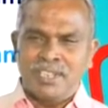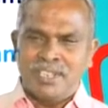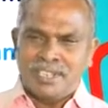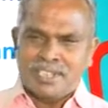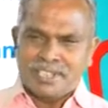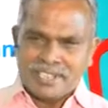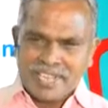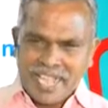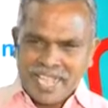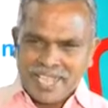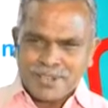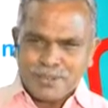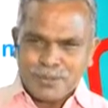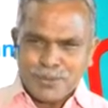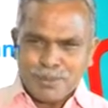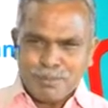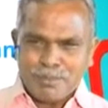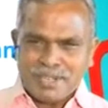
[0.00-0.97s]

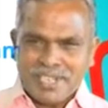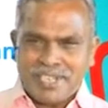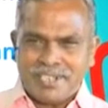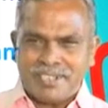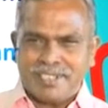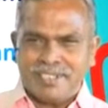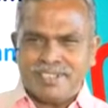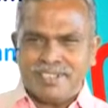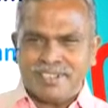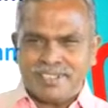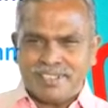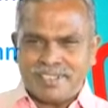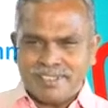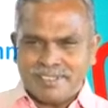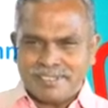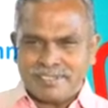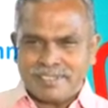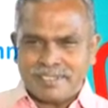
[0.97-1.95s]
Nanometer
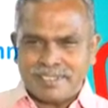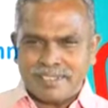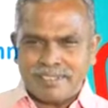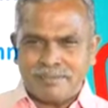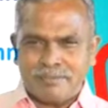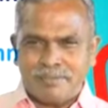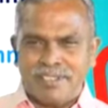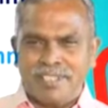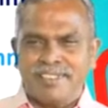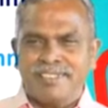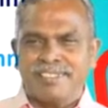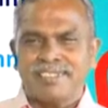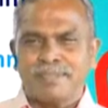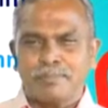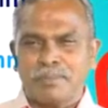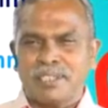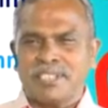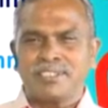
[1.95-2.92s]
is a very
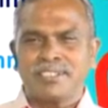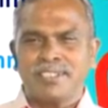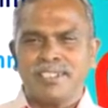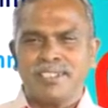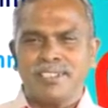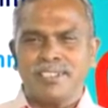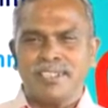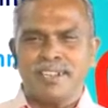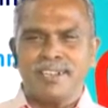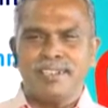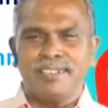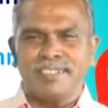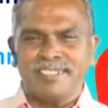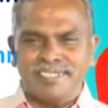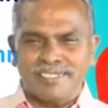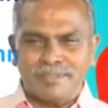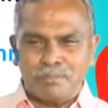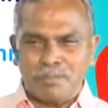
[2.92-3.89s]
special
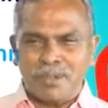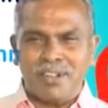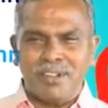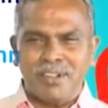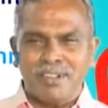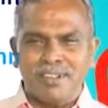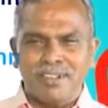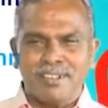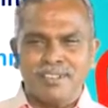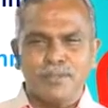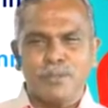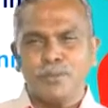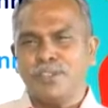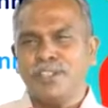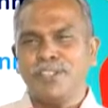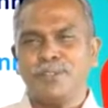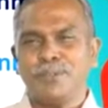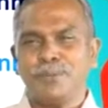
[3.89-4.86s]
and small
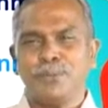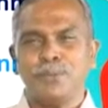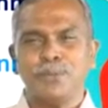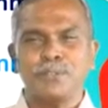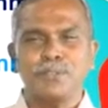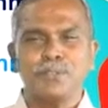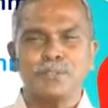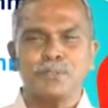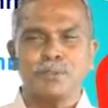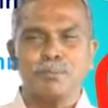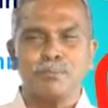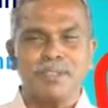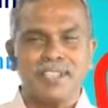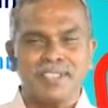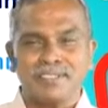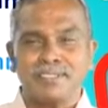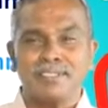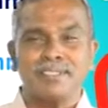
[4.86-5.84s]
unit used to
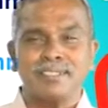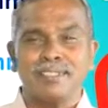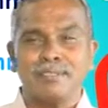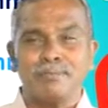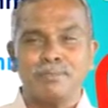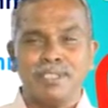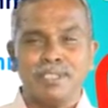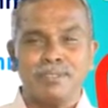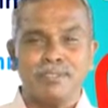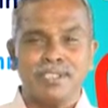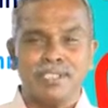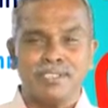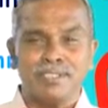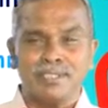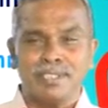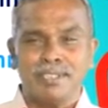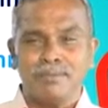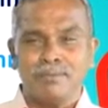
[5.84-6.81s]
measure the
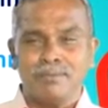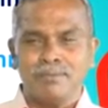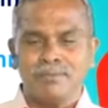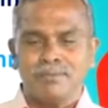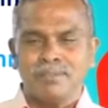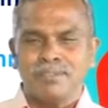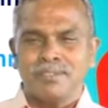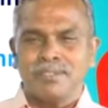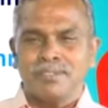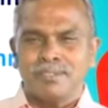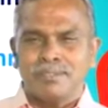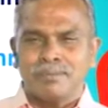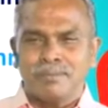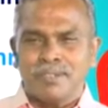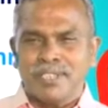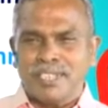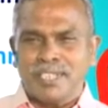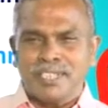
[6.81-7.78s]
wavelength of
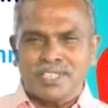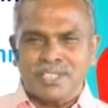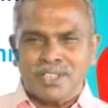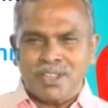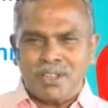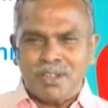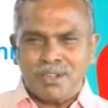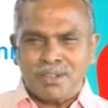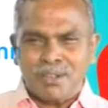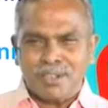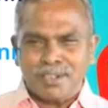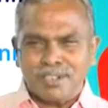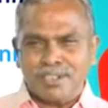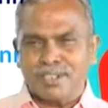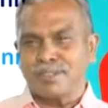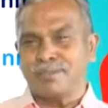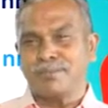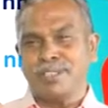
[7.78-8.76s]
very
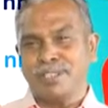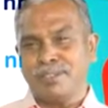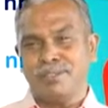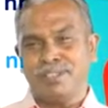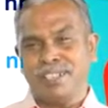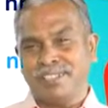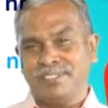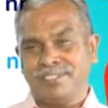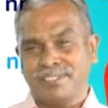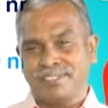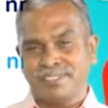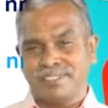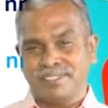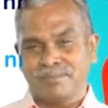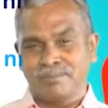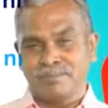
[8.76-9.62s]
shorter wavelengths.